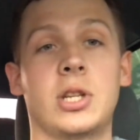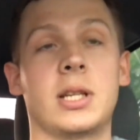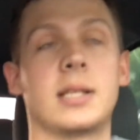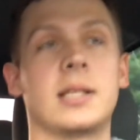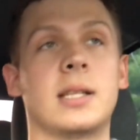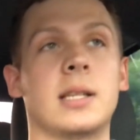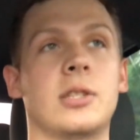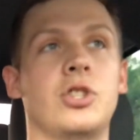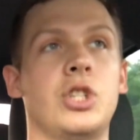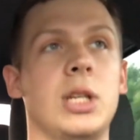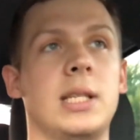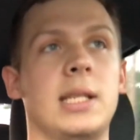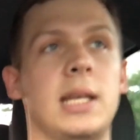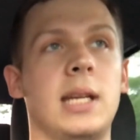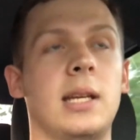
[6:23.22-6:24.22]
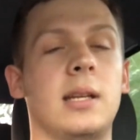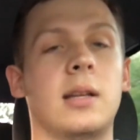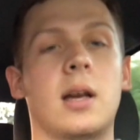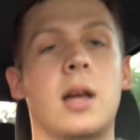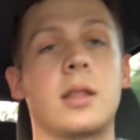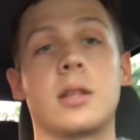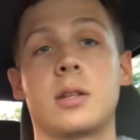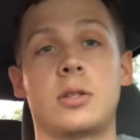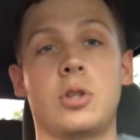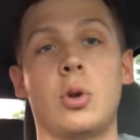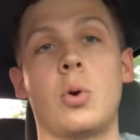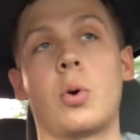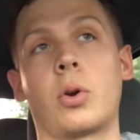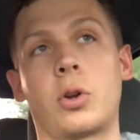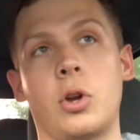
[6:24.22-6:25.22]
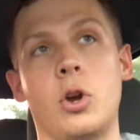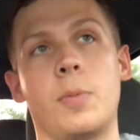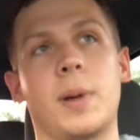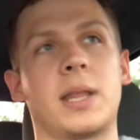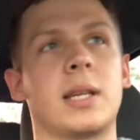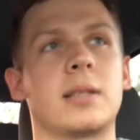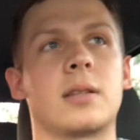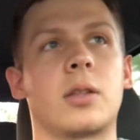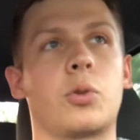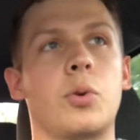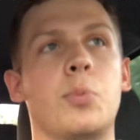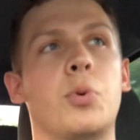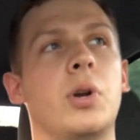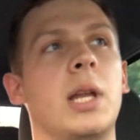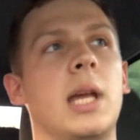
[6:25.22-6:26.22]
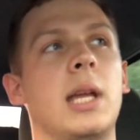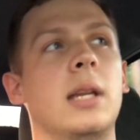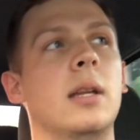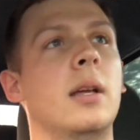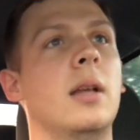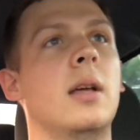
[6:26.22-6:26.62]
Genesis GT, the two-door coupe, I think it's a 3.8.